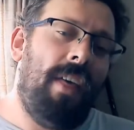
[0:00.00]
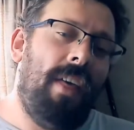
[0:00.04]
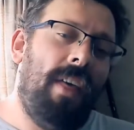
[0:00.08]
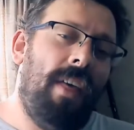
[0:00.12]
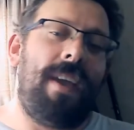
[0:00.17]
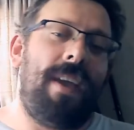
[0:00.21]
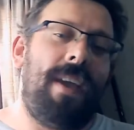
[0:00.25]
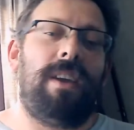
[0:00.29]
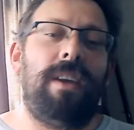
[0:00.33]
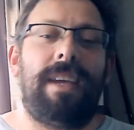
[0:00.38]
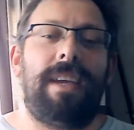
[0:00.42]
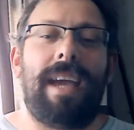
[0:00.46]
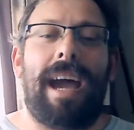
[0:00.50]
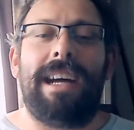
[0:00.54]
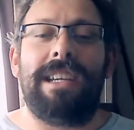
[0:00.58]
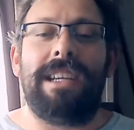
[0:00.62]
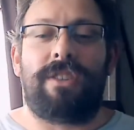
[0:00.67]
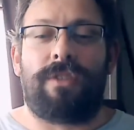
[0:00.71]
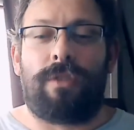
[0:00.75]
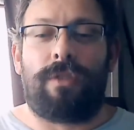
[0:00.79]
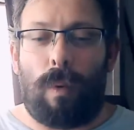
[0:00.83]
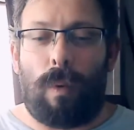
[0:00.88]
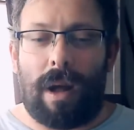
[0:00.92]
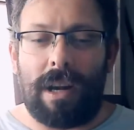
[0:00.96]
Thank you guys
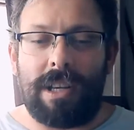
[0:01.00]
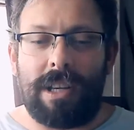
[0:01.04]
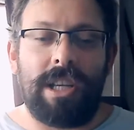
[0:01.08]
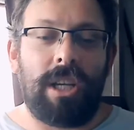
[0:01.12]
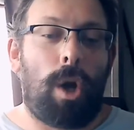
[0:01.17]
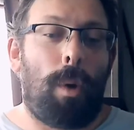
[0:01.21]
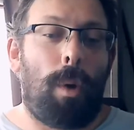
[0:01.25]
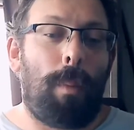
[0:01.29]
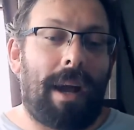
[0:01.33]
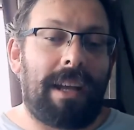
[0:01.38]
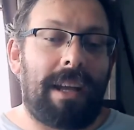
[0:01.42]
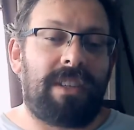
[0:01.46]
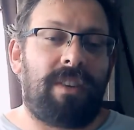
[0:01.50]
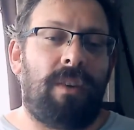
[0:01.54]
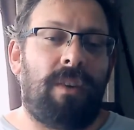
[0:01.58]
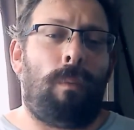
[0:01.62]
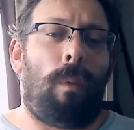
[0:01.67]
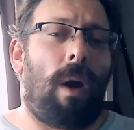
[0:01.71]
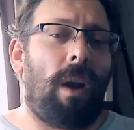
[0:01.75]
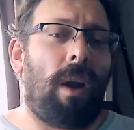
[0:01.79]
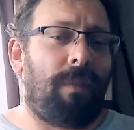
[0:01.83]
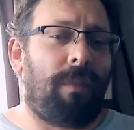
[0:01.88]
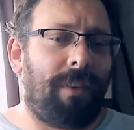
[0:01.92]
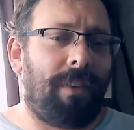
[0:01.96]
for watching. Hope you guys have a
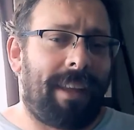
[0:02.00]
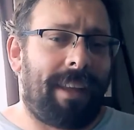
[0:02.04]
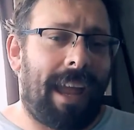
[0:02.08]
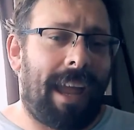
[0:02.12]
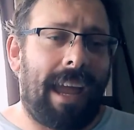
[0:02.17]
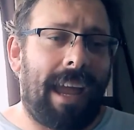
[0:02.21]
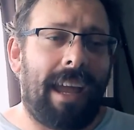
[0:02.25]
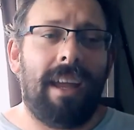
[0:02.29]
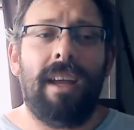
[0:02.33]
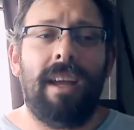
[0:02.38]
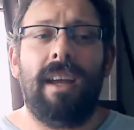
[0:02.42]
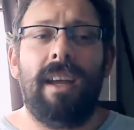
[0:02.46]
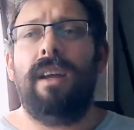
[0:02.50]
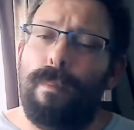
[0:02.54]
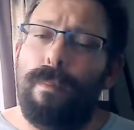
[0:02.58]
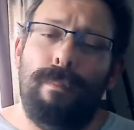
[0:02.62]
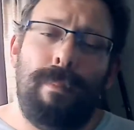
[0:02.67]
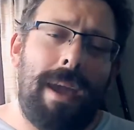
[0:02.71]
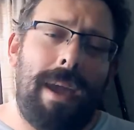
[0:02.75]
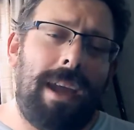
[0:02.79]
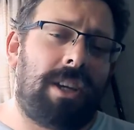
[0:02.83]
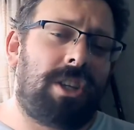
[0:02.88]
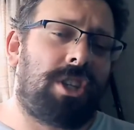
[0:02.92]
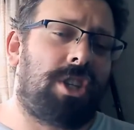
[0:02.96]
wonderful day.
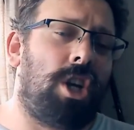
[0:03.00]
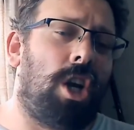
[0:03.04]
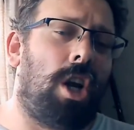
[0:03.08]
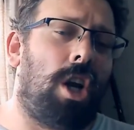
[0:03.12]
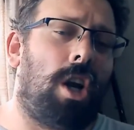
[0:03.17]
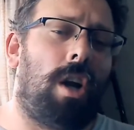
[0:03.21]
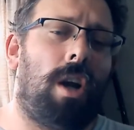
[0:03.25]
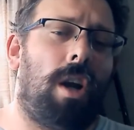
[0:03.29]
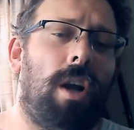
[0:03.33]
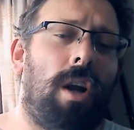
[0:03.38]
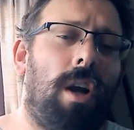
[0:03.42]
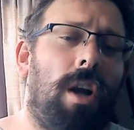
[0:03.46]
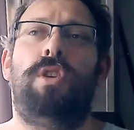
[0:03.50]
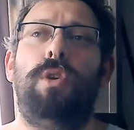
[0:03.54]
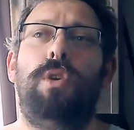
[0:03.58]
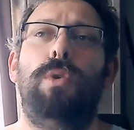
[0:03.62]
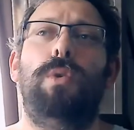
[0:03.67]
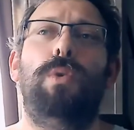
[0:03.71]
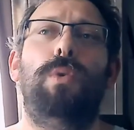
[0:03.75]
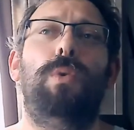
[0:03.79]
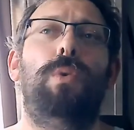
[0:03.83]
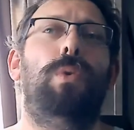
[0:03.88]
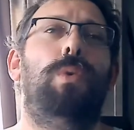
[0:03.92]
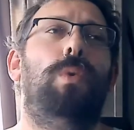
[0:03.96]
Make sure
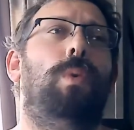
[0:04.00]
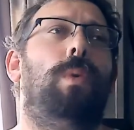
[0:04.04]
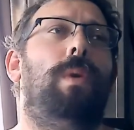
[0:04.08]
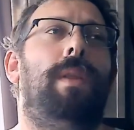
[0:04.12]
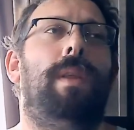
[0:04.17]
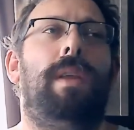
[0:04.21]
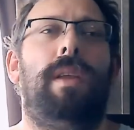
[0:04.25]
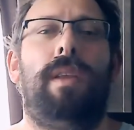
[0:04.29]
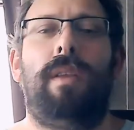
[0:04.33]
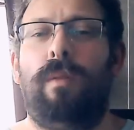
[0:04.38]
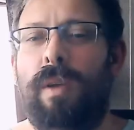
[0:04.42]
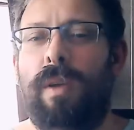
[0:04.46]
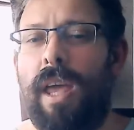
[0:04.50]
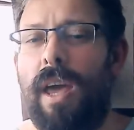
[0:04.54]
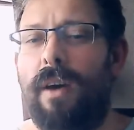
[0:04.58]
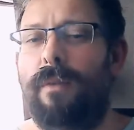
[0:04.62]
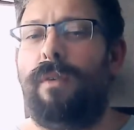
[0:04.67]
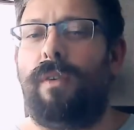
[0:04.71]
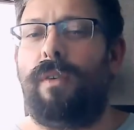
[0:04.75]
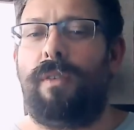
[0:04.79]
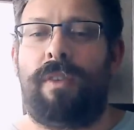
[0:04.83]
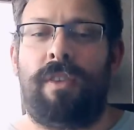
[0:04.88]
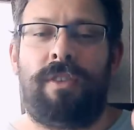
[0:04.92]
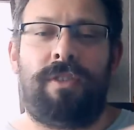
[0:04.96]
to give
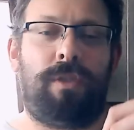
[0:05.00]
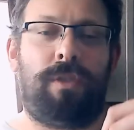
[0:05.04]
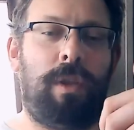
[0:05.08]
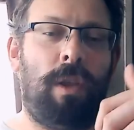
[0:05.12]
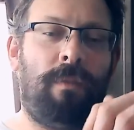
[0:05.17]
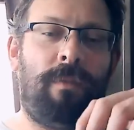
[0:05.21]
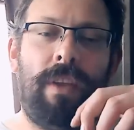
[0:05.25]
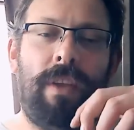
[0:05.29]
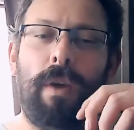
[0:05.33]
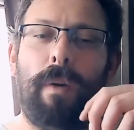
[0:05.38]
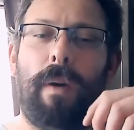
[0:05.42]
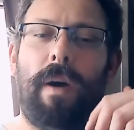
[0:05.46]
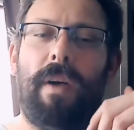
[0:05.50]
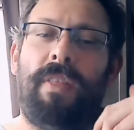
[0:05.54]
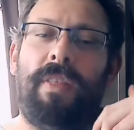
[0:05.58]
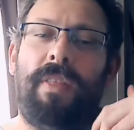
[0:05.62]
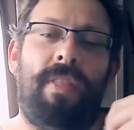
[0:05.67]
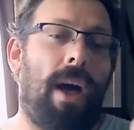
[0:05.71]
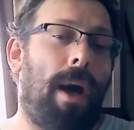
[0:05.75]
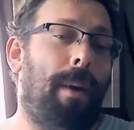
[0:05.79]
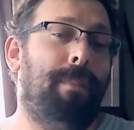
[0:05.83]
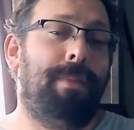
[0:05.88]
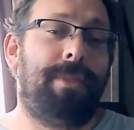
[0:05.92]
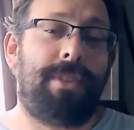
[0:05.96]
this video a
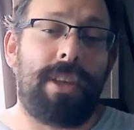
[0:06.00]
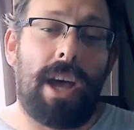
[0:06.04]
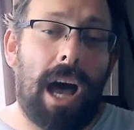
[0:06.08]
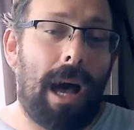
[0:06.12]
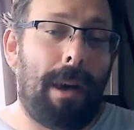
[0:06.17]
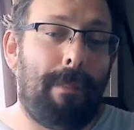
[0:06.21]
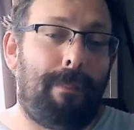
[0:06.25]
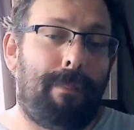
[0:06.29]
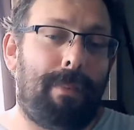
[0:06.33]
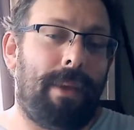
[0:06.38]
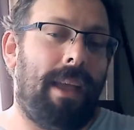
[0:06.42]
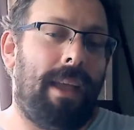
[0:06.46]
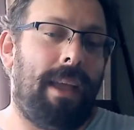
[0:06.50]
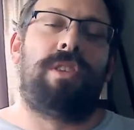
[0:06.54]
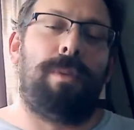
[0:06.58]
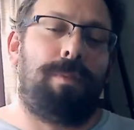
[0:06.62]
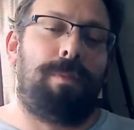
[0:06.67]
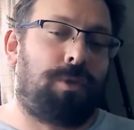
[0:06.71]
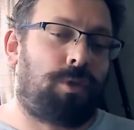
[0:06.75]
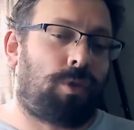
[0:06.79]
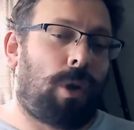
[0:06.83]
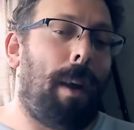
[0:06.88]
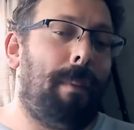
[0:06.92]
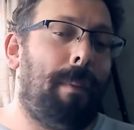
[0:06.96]
thumbs up,
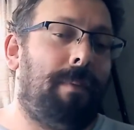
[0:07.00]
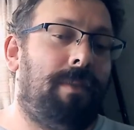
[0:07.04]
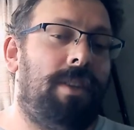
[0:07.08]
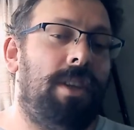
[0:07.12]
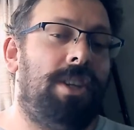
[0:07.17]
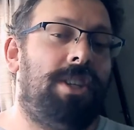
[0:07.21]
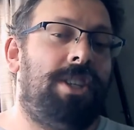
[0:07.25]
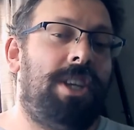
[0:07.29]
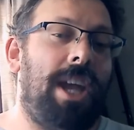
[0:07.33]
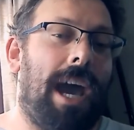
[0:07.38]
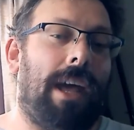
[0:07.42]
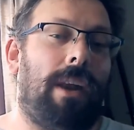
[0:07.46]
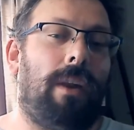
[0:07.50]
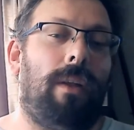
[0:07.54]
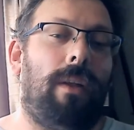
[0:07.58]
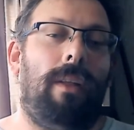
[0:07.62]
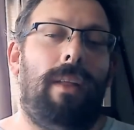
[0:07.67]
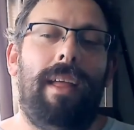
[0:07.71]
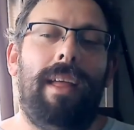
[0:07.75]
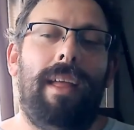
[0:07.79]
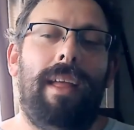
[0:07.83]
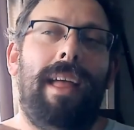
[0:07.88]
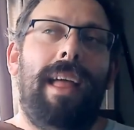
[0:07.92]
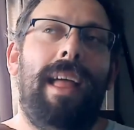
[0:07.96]
subscribe to the channel,